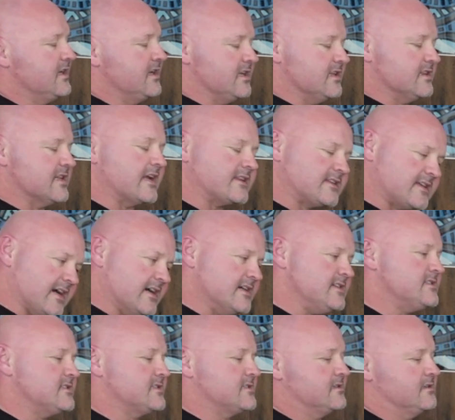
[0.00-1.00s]
And in that
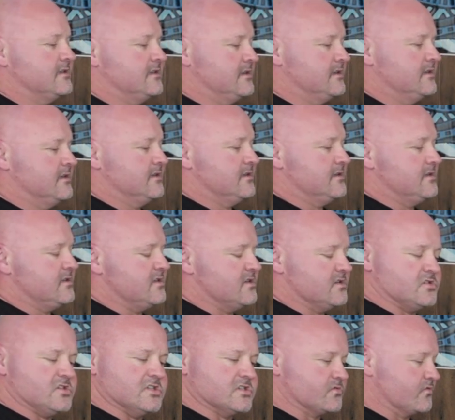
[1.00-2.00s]
case,
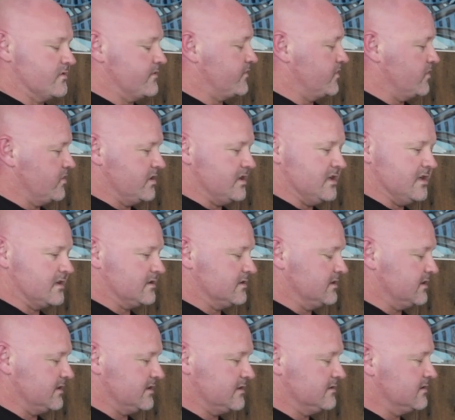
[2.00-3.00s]
just refer to your
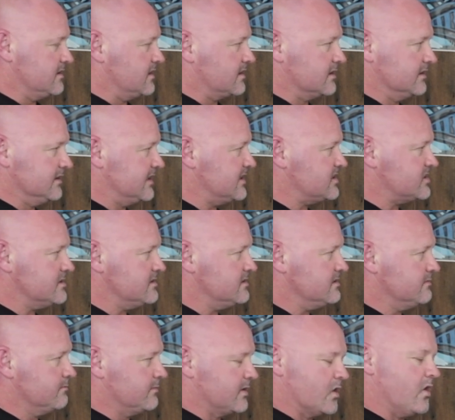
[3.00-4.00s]
clinician.
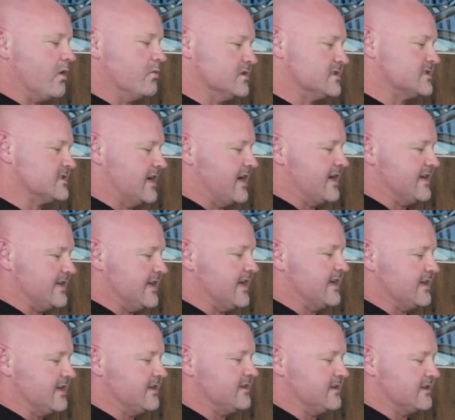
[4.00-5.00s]
But I would say,
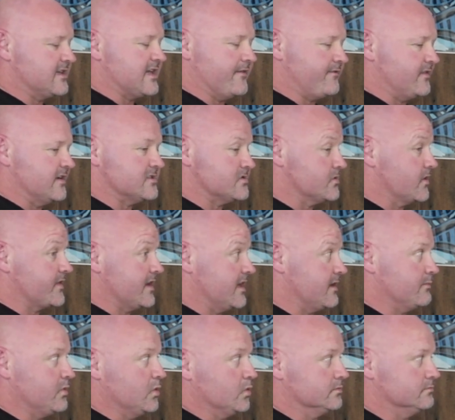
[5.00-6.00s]
your caffeine's not that
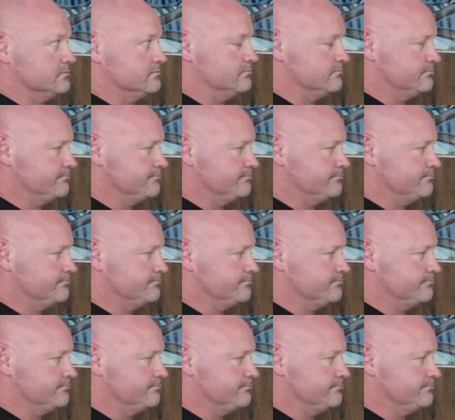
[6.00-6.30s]
important.